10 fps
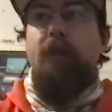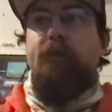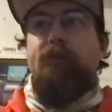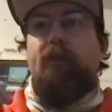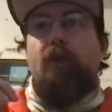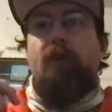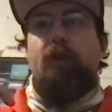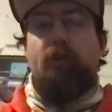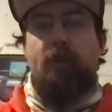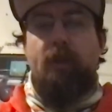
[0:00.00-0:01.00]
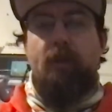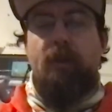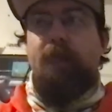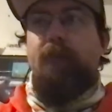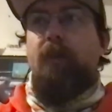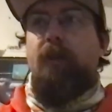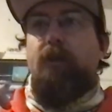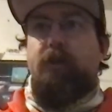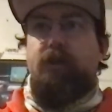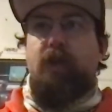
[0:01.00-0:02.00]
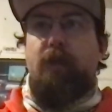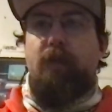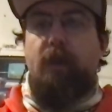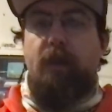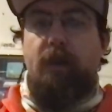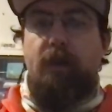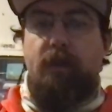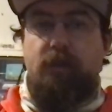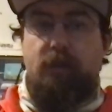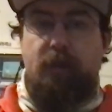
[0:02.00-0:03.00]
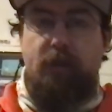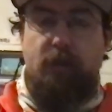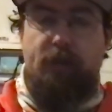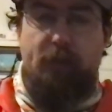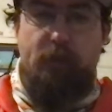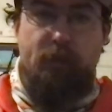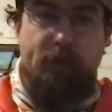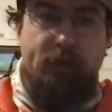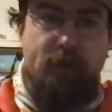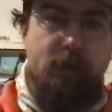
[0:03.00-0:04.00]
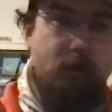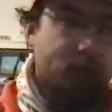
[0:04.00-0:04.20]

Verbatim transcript: was very overtly in its Japanese his influence.